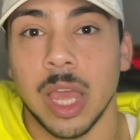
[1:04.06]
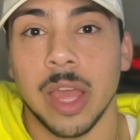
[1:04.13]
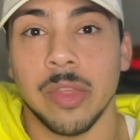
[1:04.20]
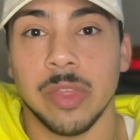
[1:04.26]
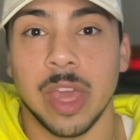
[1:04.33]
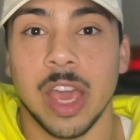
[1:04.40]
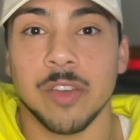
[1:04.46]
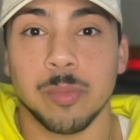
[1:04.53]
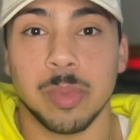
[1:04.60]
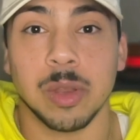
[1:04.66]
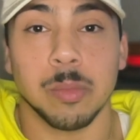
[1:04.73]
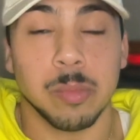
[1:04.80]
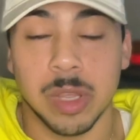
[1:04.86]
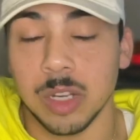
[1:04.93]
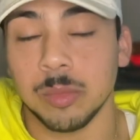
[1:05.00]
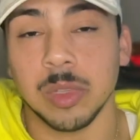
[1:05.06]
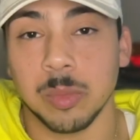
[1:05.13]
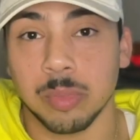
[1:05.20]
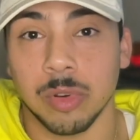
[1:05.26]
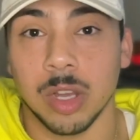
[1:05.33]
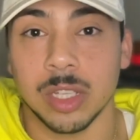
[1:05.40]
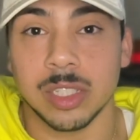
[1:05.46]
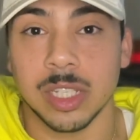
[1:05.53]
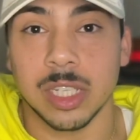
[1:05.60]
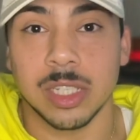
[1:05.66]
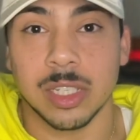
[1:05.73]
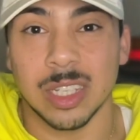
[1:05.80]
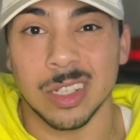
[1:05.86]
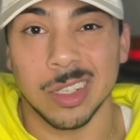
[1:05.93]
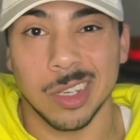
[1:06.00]
and they have been minimally
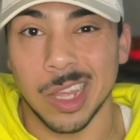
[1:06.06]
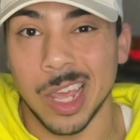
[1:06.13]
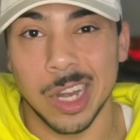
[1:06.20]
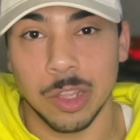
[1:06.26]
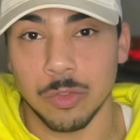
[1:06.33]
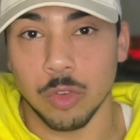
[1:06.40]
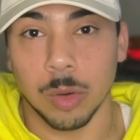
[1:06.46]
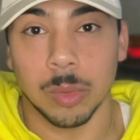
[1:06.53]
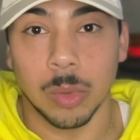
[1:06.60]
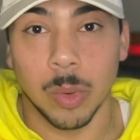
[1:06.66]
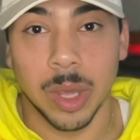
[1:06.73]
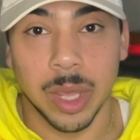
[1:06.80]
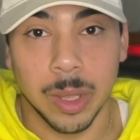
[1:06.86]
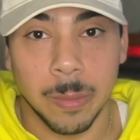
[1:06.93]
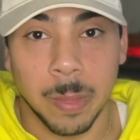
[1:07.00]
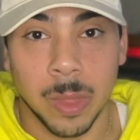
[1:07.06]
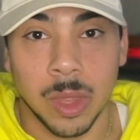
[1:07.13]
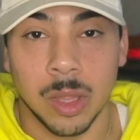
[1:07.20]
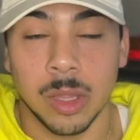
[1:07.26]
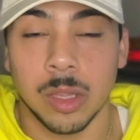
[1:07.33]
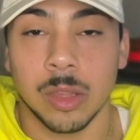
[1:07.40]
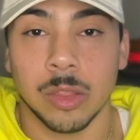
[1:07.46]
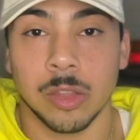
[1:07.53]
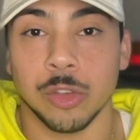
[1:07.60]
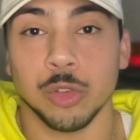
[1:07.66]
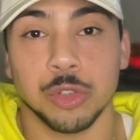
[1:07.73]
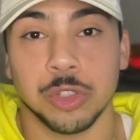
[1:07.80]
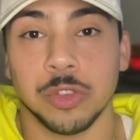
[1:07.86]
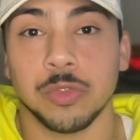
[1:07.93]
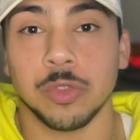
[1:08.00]
processed in any form of way. They're
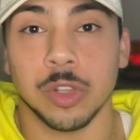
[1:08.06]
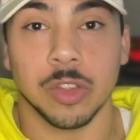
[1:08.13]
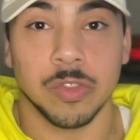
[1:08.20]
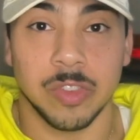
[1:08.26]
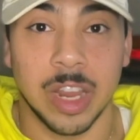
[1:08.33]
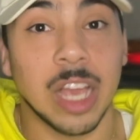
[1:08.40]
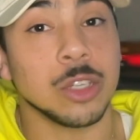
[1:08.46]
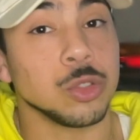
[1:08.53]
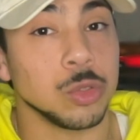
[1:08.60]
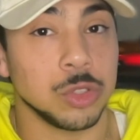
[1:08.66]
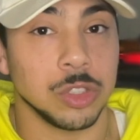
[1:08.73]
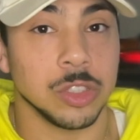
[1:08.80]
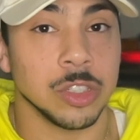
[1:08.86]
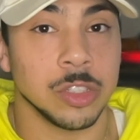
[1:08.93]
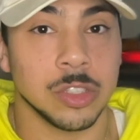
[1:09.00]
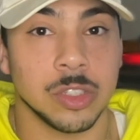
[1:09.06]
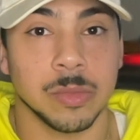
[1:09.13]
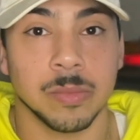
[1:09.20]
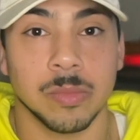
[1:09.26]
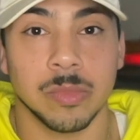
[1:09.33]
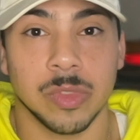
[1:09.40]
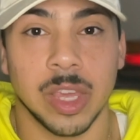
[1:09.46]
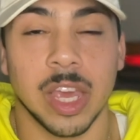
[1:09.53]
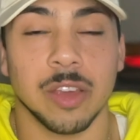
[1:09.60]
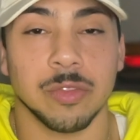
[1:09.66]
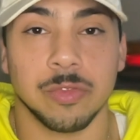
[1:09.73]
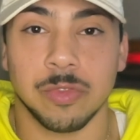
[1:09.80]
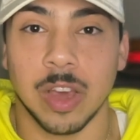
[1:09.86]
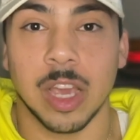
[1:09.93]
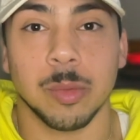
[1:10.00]
usually full of natural sugars, they have
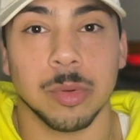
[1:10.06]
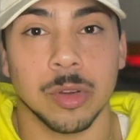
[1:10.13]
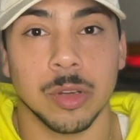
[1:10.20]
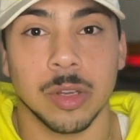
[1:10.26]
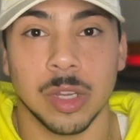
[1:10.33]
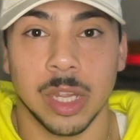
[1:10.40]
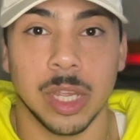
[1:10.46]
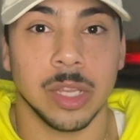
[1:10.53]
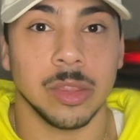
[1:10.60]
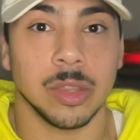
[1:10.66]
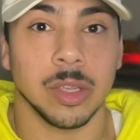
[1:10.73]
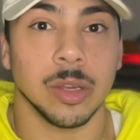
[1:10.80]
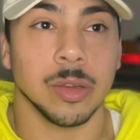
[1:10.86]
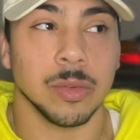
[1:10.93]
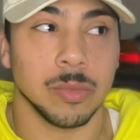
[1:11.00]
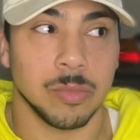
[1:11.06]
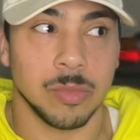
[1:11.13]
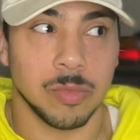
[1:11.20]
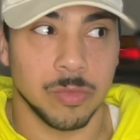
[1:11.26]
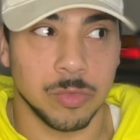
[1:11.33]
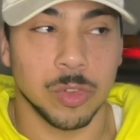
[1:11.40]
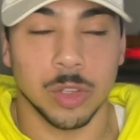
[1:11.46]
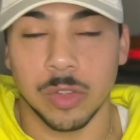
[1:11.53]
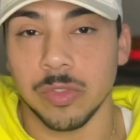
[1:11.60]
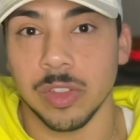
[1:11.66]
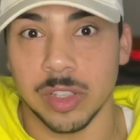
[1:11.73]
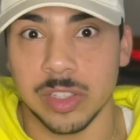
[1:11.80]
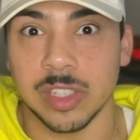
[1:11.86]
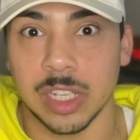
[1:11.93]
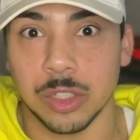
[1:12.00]
fiber, and they're full of the
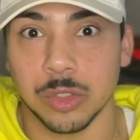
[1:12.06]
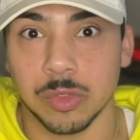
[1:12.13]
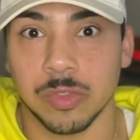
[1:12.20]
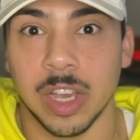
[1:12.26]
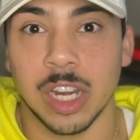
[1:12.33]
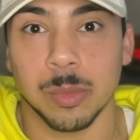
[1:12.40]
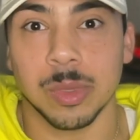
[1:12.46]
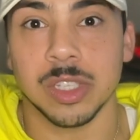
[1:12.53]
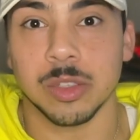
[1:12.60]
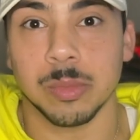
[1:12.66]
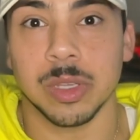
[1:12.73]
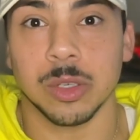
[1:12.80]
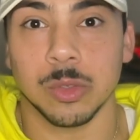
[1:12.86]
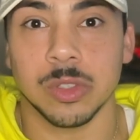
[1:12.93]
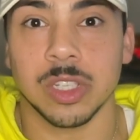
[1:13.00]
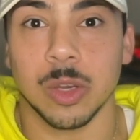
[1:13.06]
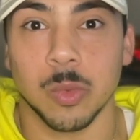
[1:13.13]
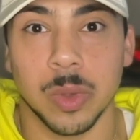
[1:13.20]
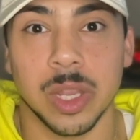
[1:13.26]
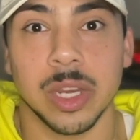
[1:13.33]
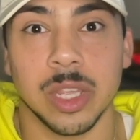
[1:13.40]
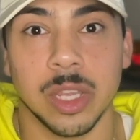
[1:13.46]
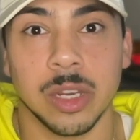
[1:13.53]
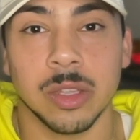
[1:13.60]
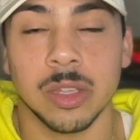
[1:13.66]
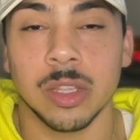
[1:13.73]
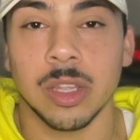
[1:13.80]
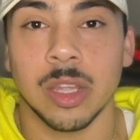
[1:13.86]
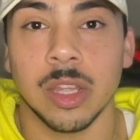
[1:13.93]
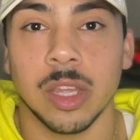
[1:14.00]
essential vitamins and minerals that we need.
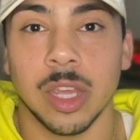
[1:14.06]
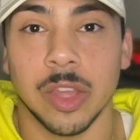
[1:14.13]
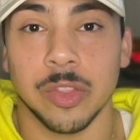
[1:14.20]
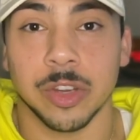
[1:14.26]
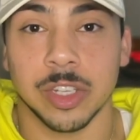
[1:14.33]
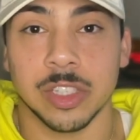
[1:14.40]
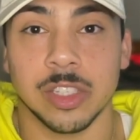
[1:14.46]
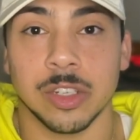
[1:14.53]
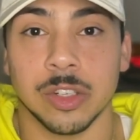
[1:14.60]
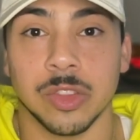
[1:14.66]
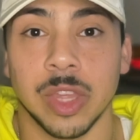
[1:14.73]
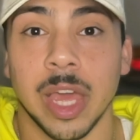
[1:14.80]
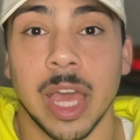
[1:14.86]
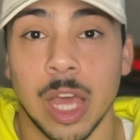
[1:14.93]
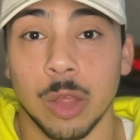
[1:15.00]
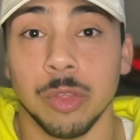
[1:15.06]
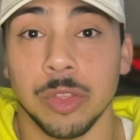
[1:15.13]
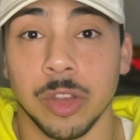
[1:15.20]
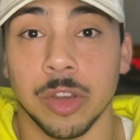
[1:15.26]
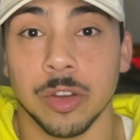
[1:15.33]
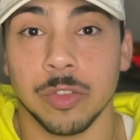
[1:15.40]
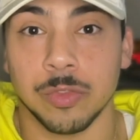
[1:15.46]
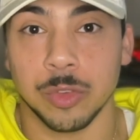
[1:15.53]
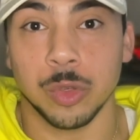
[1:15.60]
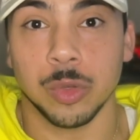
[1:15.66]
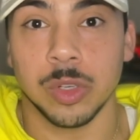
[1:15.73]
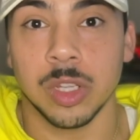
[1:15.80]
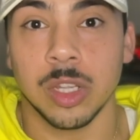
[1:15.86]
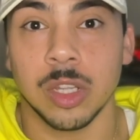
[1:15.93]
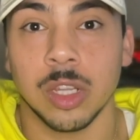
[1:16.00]
And they're considered the healthier
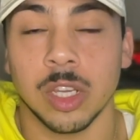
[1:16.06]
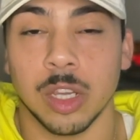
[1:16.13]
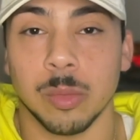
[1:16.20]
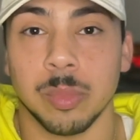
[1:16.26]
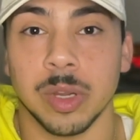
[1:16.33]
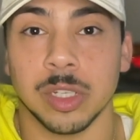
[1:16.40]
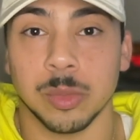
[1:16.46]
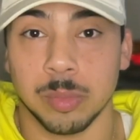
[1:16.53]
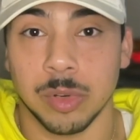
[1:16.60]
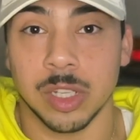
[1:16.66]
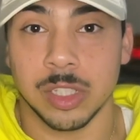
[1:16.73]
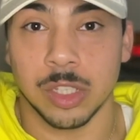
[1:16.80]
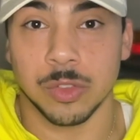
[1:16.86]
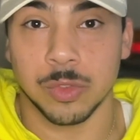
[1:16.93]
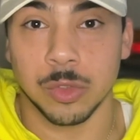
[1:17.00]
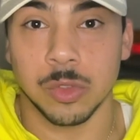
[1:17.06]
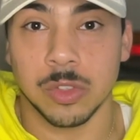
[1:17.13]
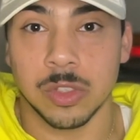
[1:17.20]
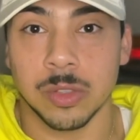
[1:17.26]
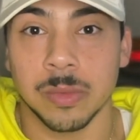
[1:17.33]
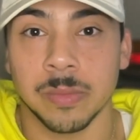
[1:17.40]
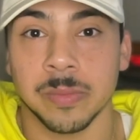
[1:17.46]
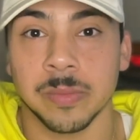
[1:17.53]
food compared to processed foods.